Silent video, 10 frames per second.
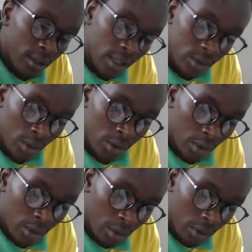that's
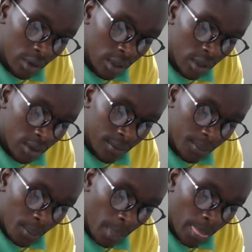also good.
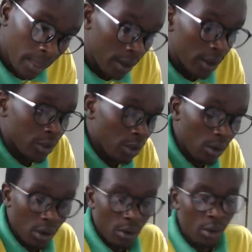So
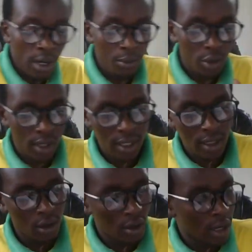what I'm doing right
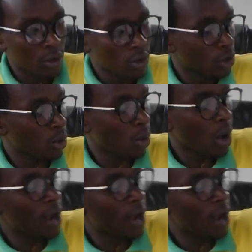now, I want to